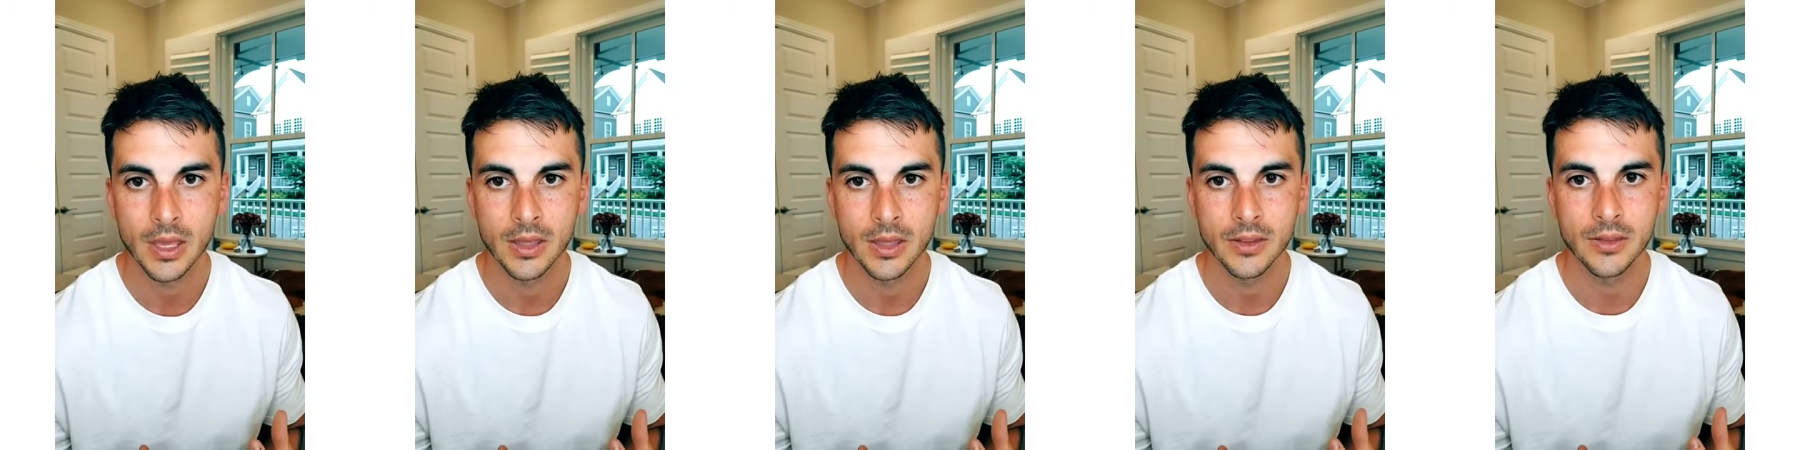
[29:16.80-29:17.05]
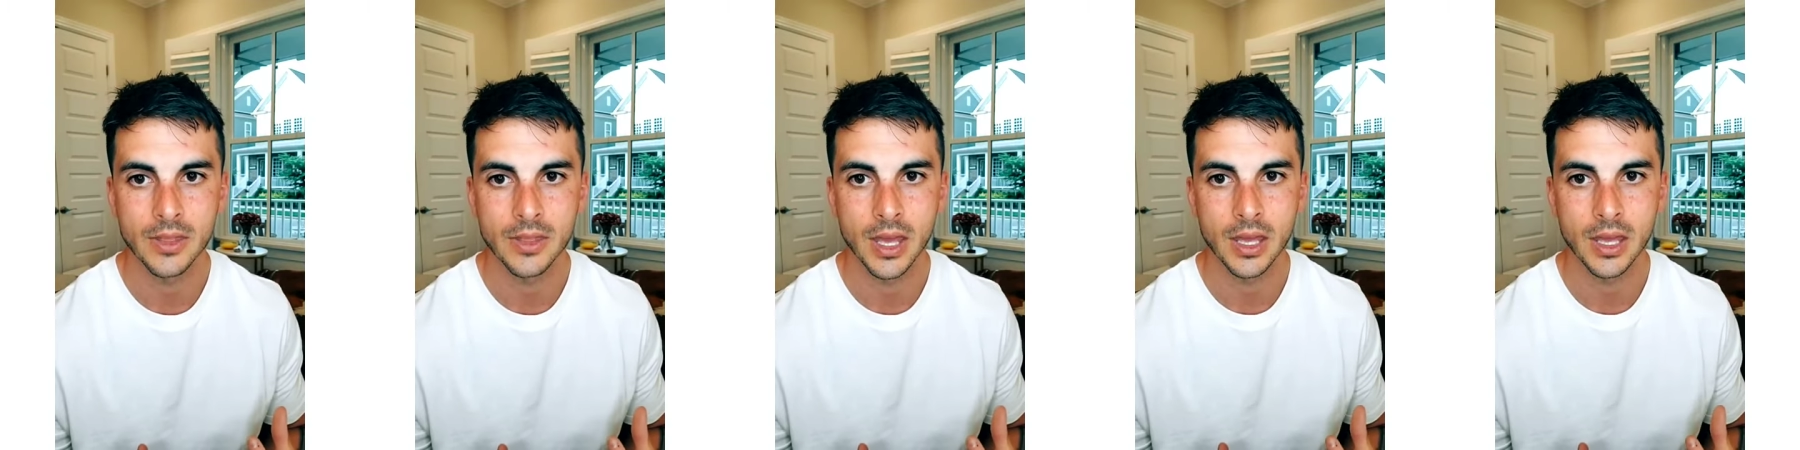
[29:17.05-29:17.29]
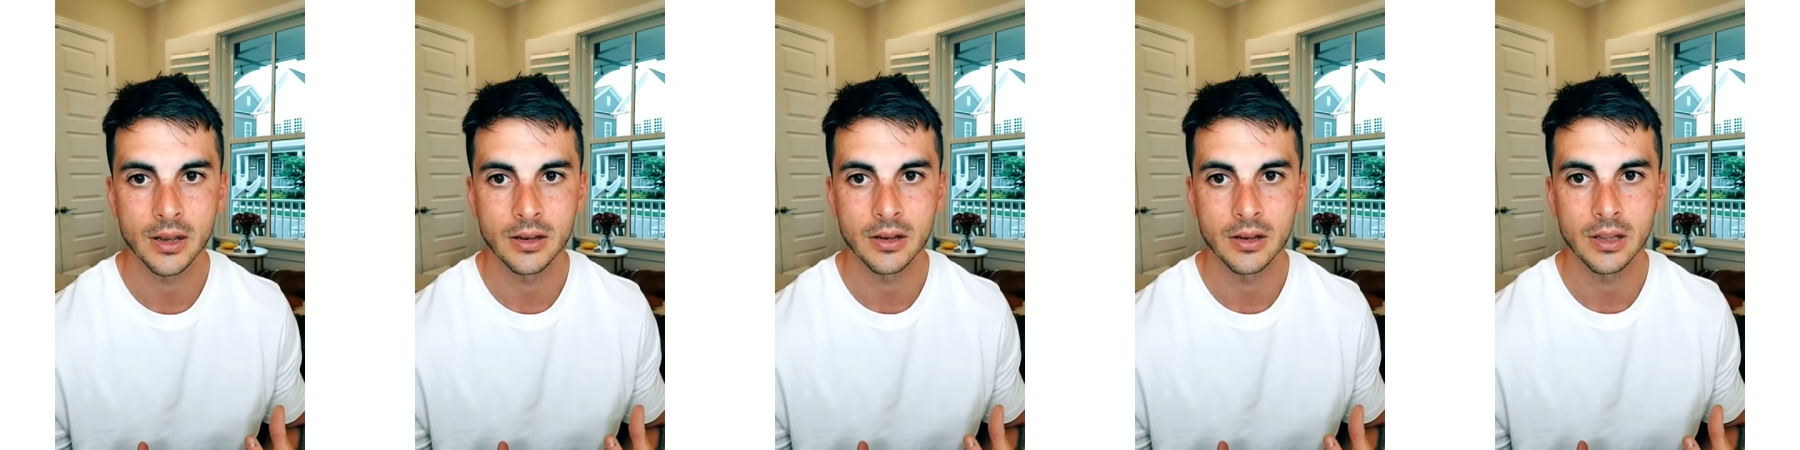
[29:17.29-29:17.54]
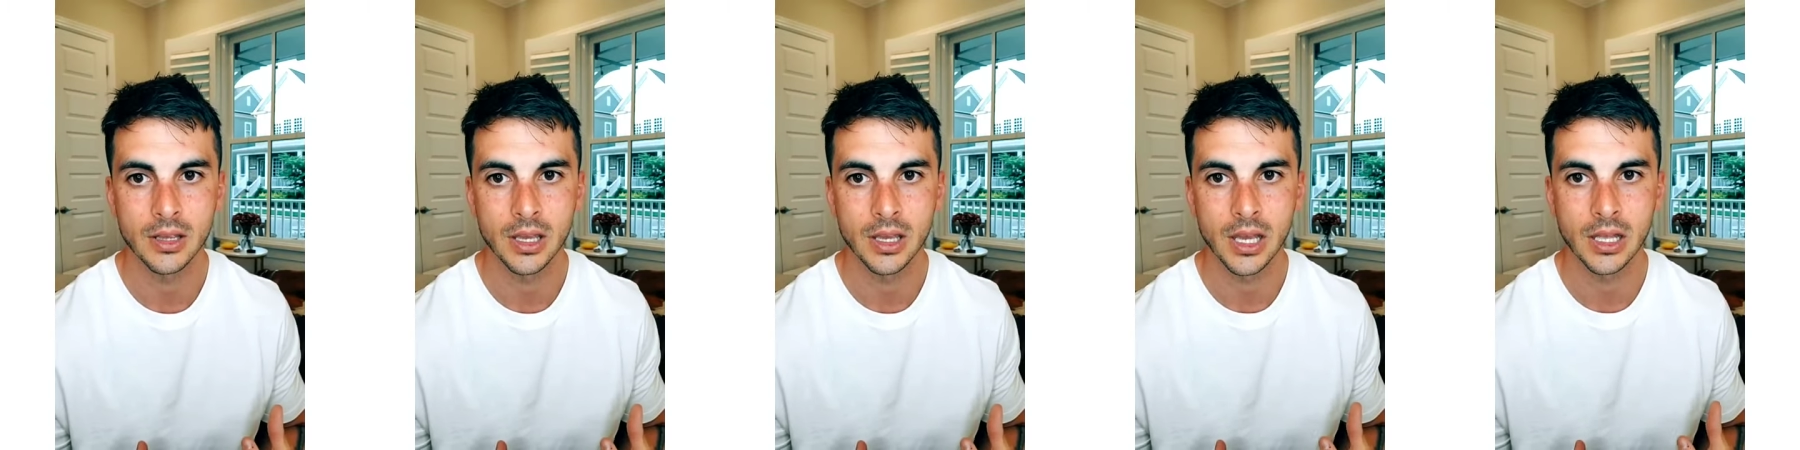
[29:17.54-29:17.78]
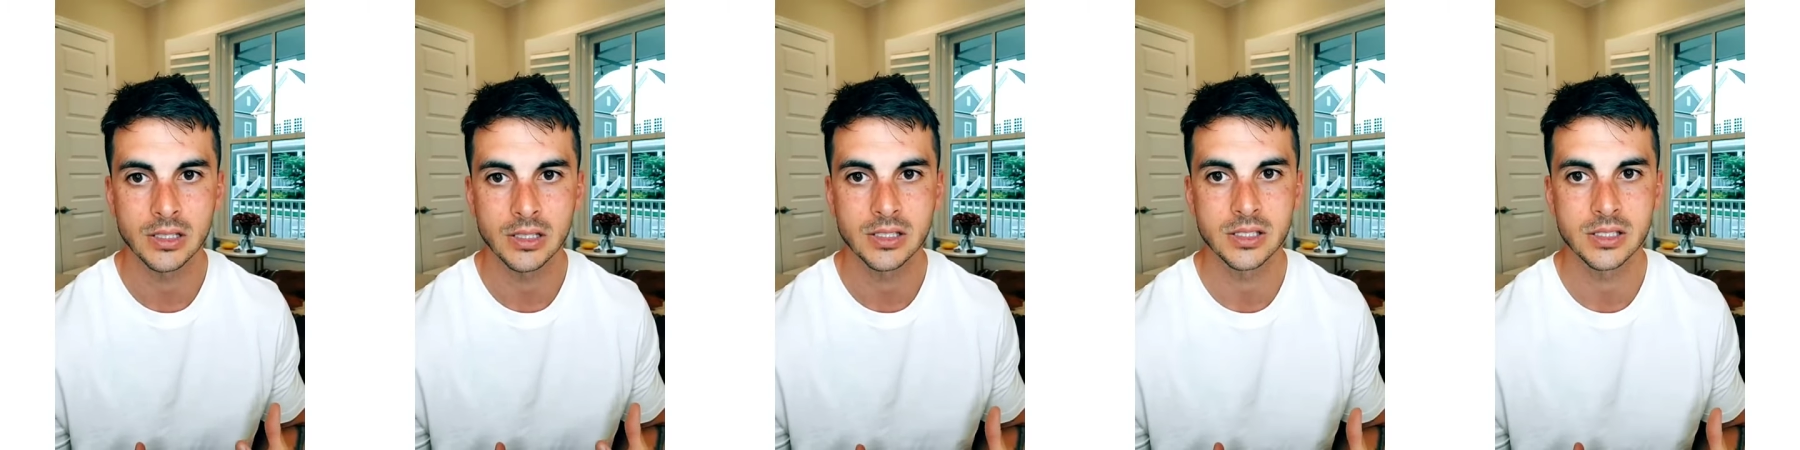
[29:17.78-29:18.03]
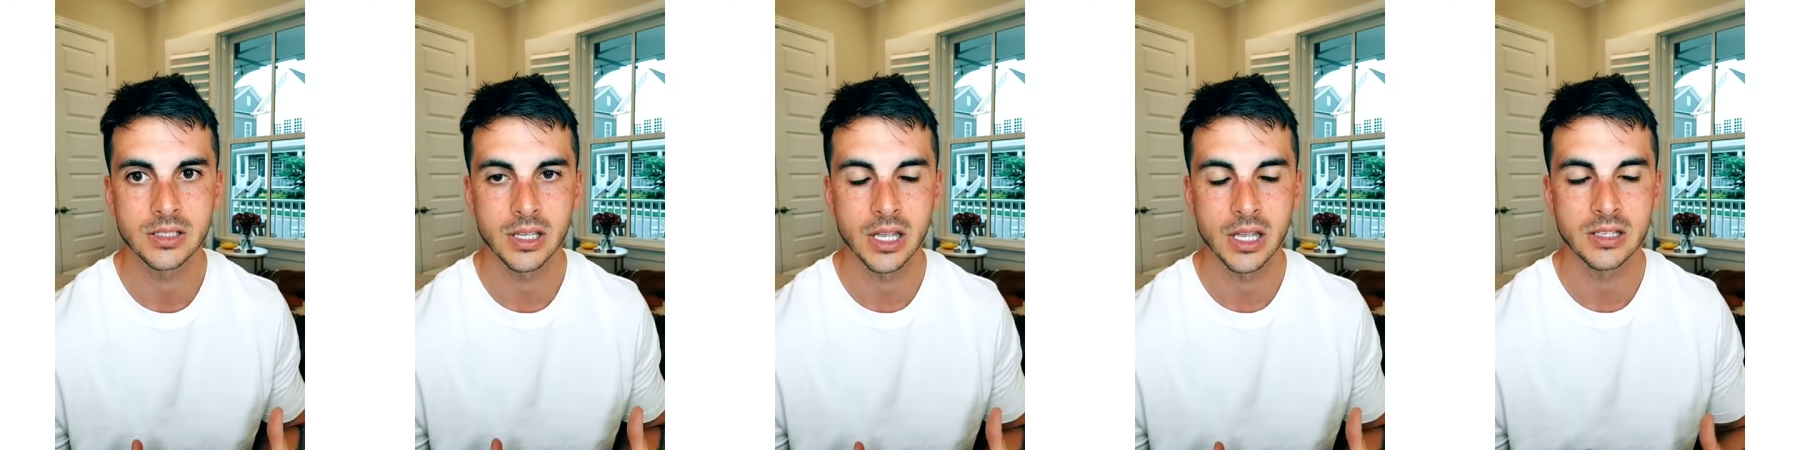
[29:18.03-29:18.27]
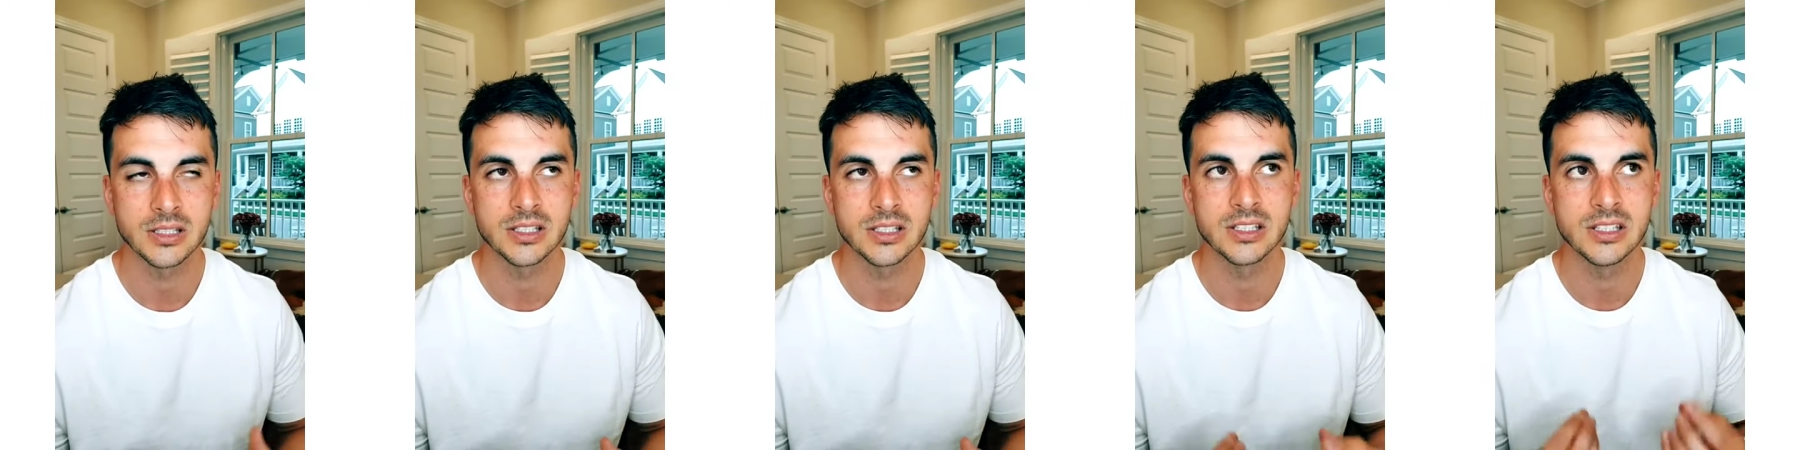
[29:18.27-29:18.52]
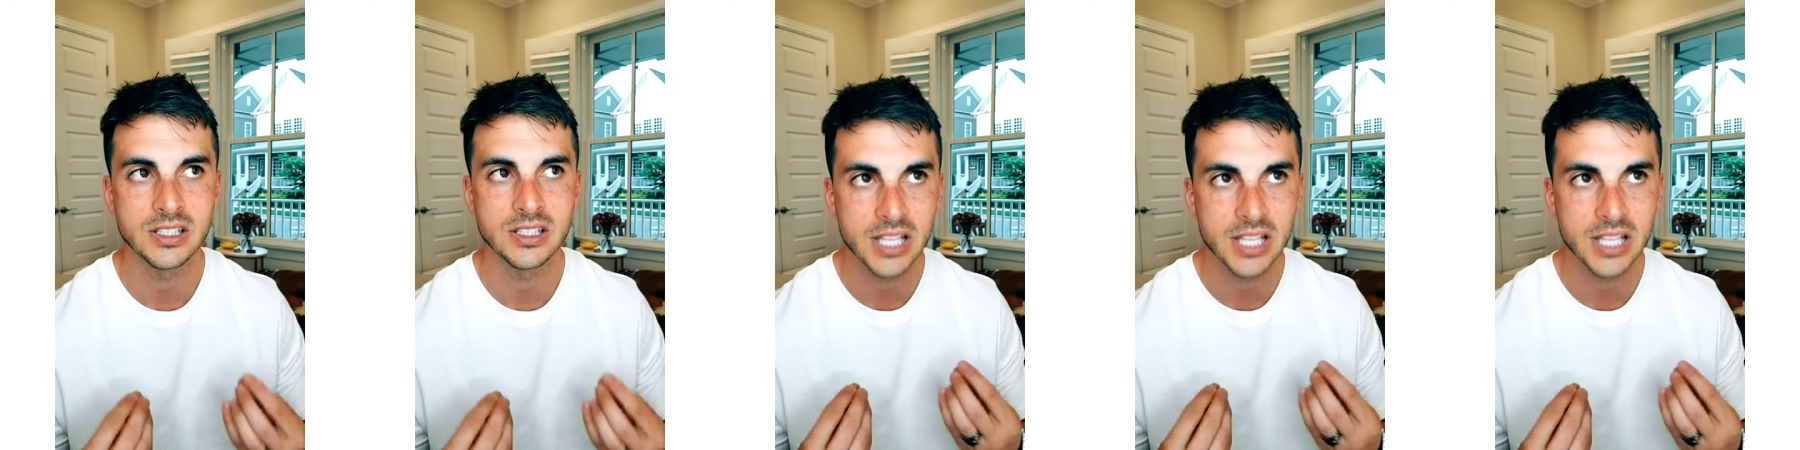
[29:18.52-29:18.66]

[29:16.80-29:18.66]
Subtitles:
then it's